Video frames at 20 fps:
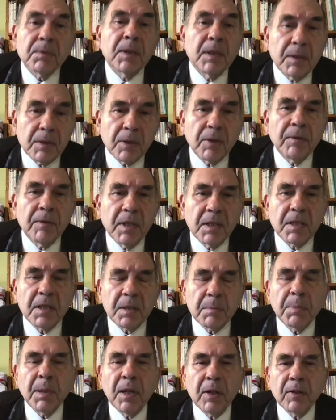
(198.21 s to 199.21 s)
So this is
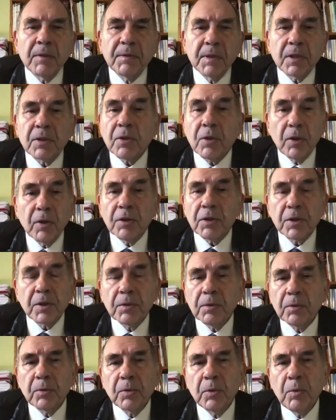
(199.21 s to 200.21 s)
part of this course,
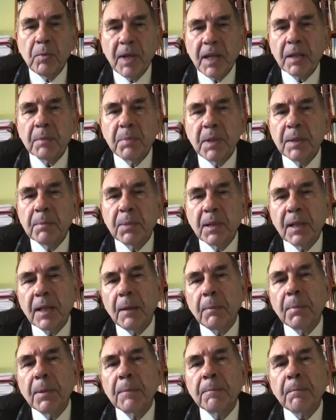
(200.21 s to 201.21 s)
to wake people up,